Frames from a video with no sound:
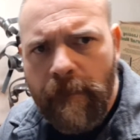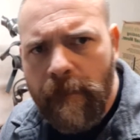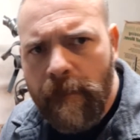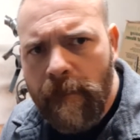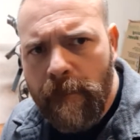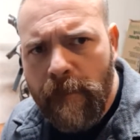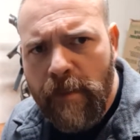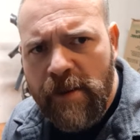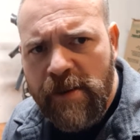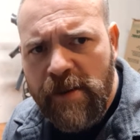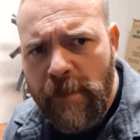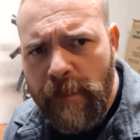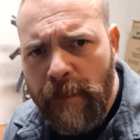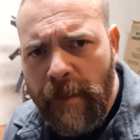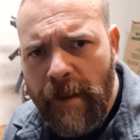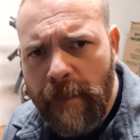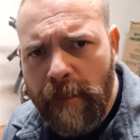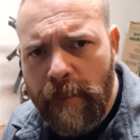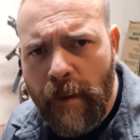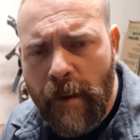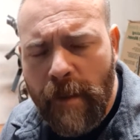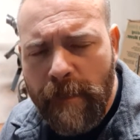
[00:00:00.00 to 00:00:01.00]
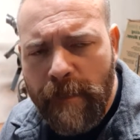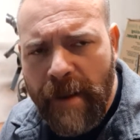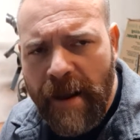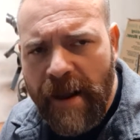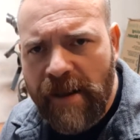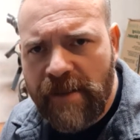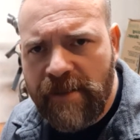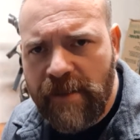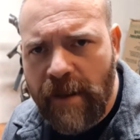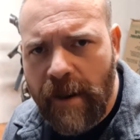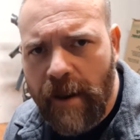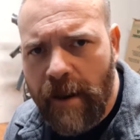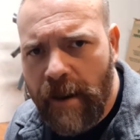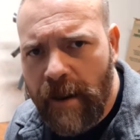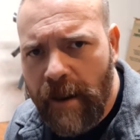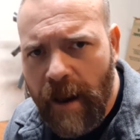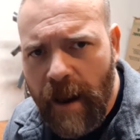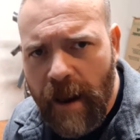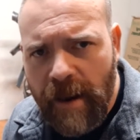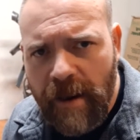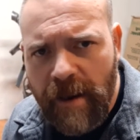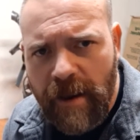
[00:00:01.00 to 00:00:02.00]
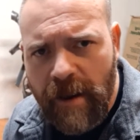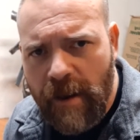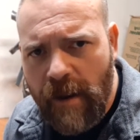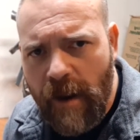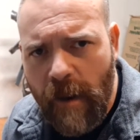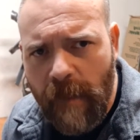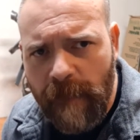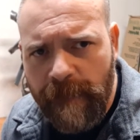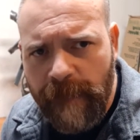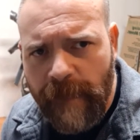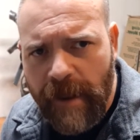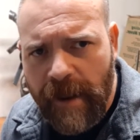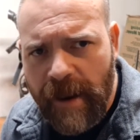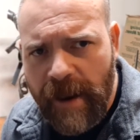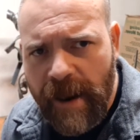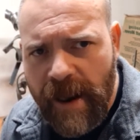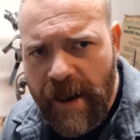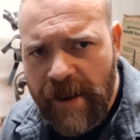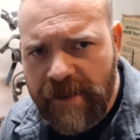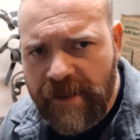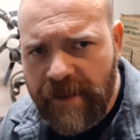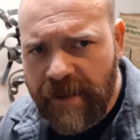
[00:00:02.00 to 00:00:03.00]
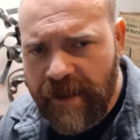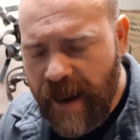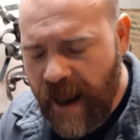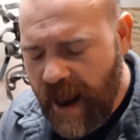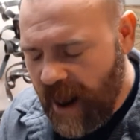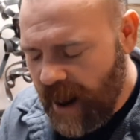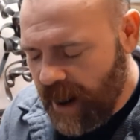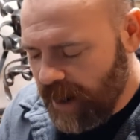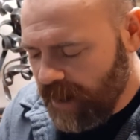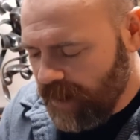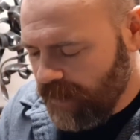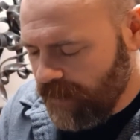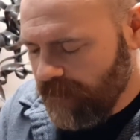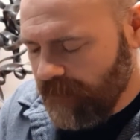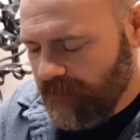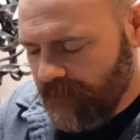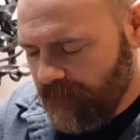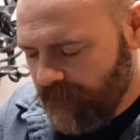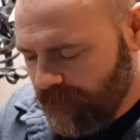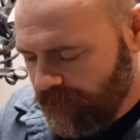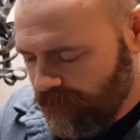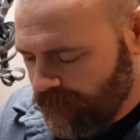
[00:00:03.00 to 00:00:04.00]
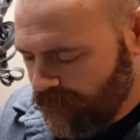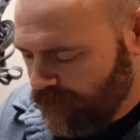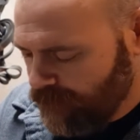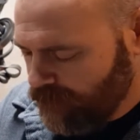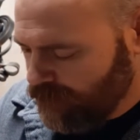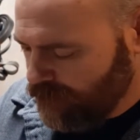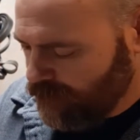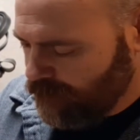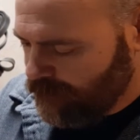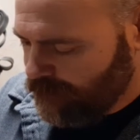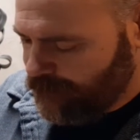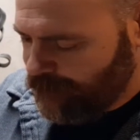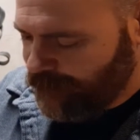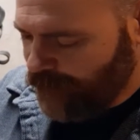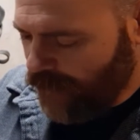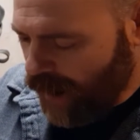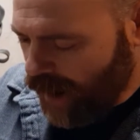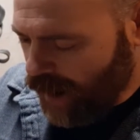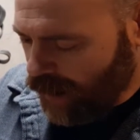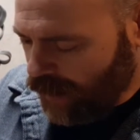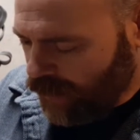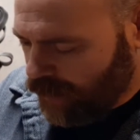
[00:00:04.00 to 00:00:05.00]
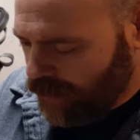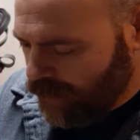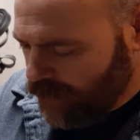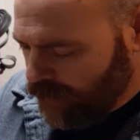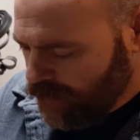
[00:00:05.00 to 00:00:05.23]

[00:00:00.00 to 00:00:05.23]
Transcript: Put your big boy pants on and you go fucking ask the dad. Fuck!